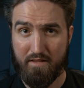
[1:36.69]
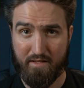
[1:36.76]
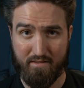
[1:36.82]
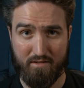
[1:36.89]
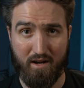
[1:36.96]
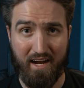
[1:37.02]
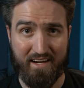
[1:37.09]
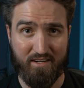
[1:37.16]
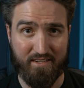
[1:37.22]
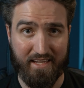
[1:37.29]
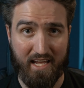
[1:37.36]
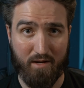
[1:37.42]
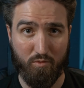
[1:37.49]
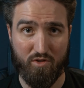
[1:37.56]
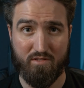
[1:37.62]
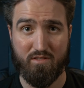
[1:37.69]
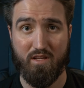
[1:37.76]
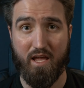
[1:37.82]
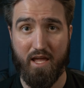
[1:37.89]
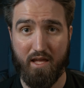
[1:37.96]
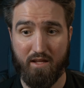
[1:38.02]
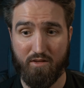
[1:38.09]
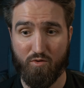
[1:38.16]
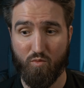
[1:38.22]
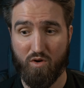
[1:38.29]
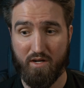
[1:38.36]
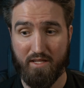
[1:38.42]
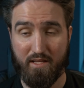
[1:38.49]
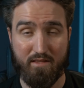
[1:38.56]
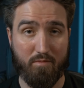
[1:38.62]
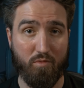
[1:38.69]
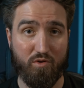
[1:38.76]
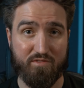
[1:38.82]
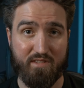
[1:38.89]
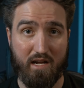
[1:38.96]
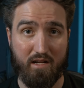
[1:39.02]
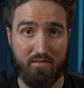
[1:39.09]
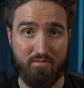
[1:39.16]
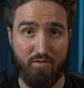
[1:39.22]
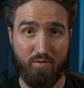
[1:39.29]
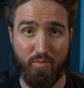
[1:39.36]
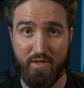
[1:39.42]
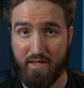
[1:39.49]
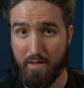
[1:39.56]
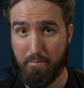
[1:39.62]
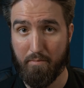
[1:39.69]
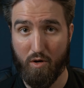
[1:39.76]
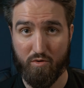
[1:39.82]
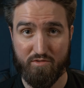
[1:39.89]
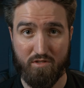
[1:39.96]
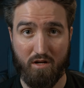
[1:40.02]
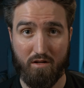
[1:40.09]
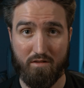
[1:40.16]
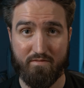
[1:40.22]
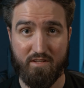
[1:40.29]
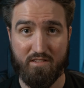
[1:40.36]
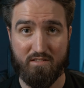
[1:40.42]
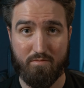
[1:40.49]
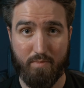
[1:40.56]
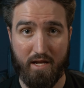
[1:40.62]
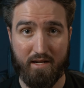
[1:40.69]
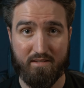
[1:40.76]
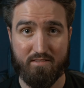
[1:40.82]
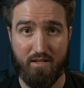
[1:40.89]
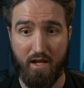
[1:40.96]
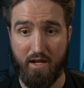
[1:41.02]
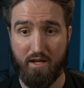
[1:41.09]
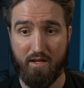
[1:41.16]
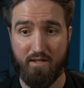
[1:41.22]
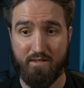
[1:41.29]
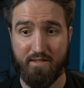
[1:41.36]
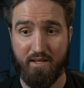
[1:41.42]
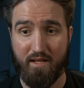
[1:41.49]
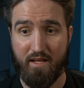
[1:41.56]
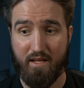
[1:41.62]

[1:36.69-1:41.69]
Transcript: these are higher end cameras and you want to get the most out of them, and they boast all of these specs, and